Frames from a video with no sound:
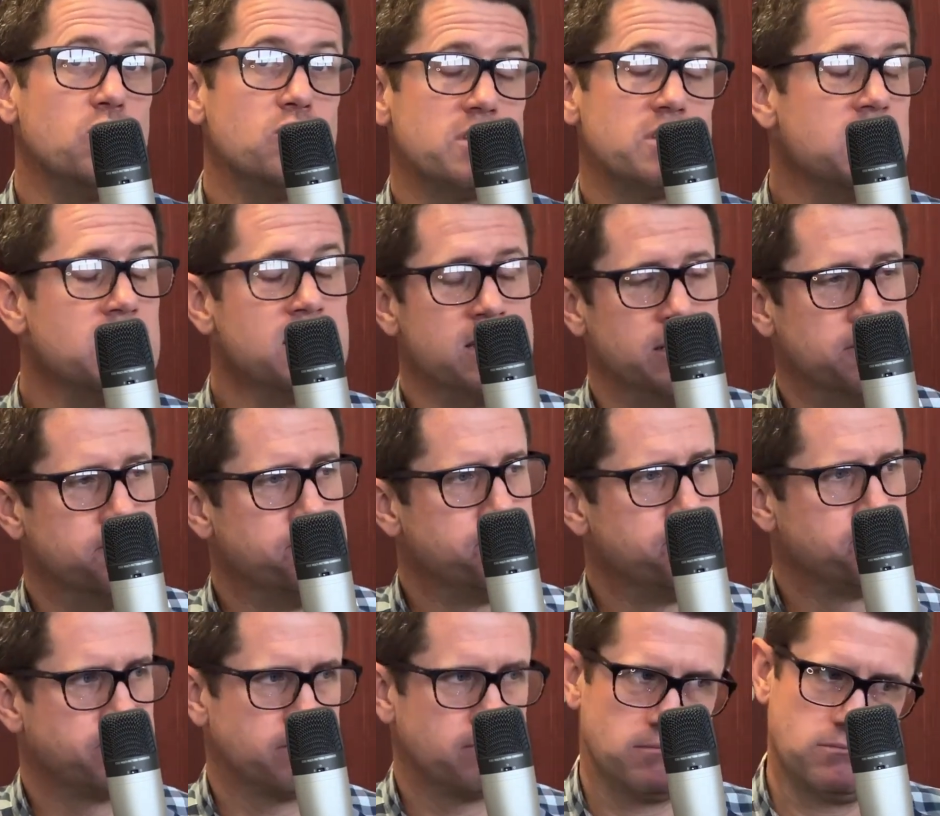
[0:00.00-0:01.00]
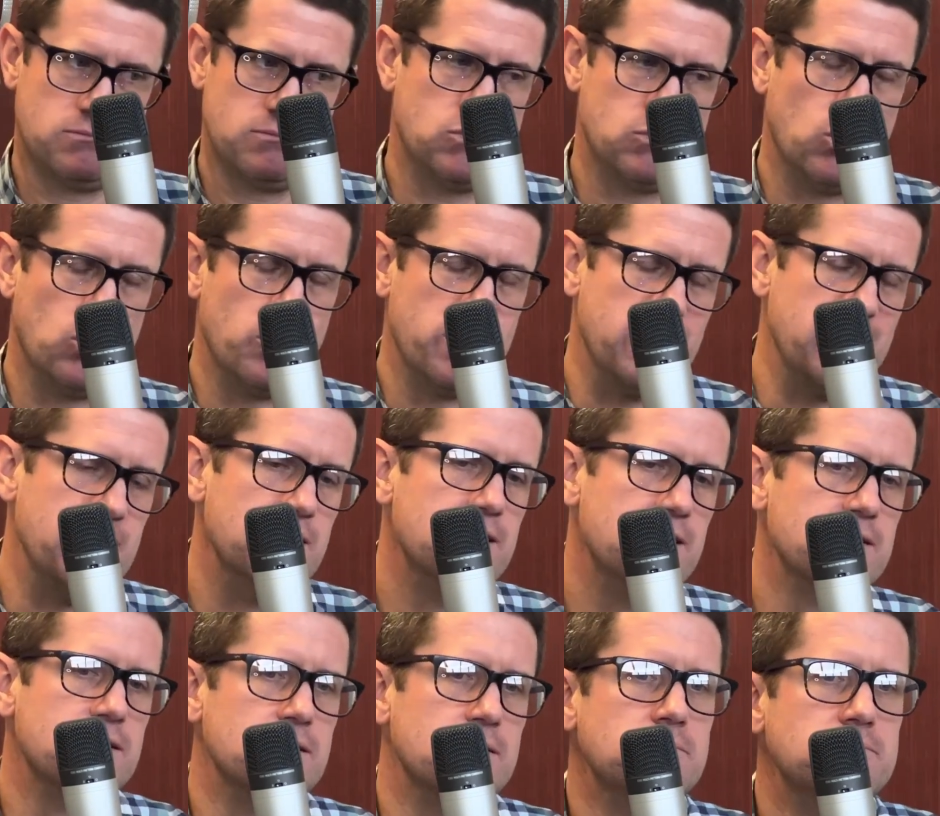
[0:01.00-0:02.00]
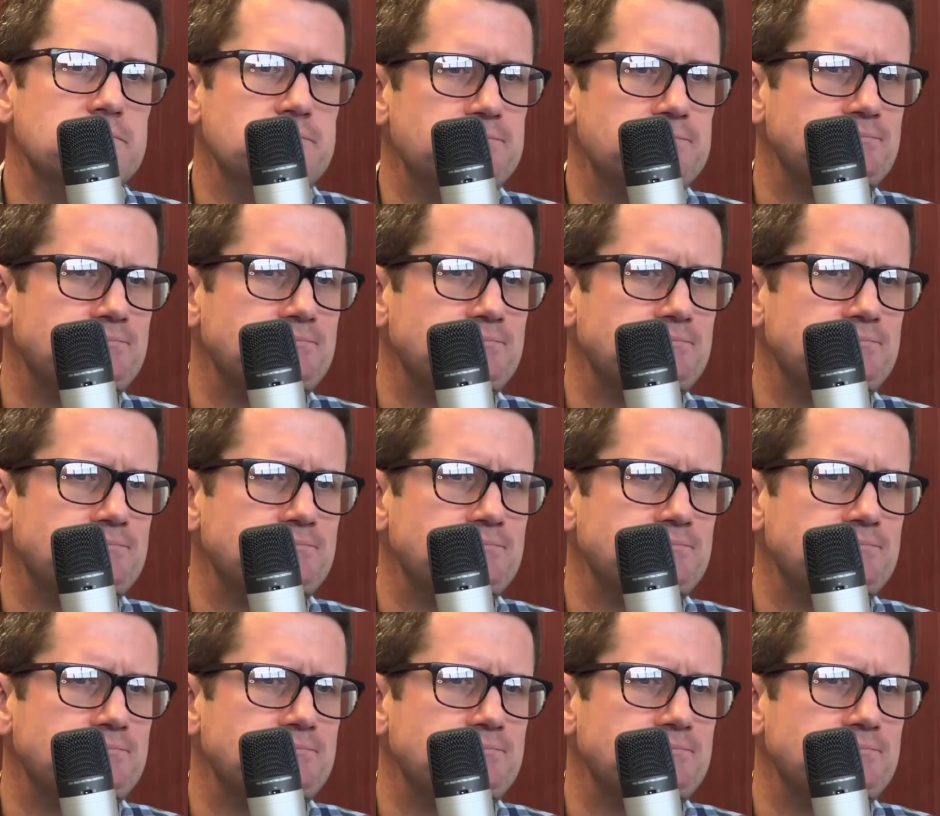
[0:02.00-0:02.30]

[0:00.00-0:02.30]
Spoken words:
see them, or we hear them,